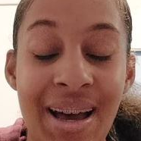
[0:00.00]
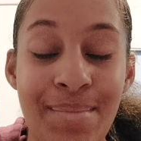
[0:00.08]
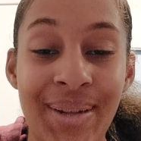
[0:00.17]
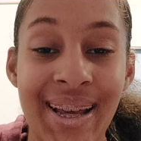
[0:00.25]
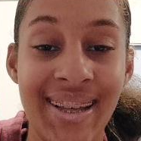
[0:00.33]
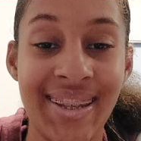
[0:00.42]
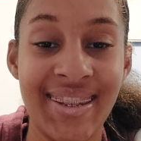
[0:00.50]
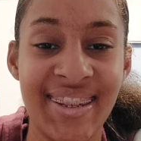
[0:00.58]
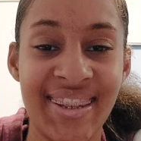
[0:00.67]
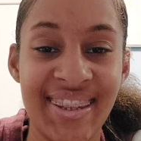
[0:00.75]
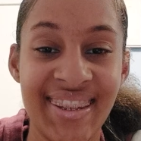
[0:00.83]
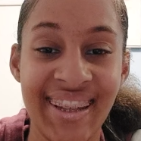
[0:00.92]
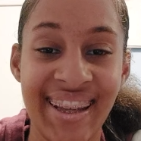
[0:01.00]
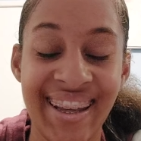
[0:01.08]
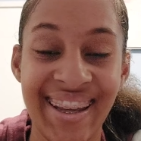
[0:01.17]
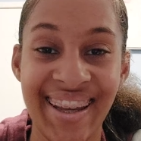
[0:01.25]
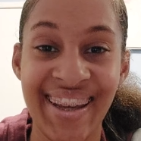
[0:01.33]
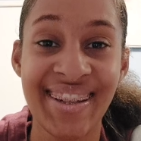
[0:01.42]
God bless
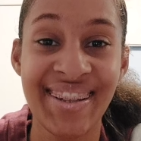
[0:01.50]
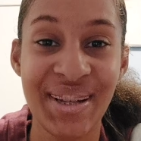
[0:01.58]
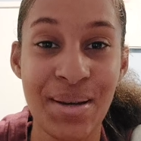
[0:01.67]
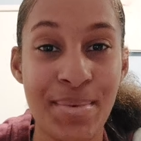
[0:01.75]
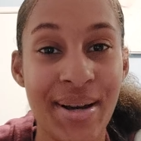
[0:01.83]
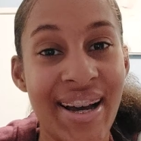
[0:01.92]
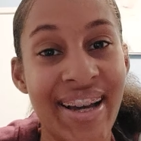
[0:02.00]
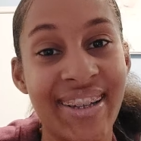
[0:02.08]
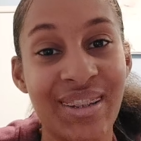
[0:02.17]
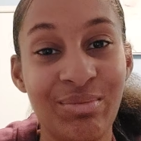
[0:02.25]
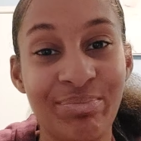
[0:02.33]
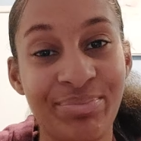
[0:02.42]
and goodbye.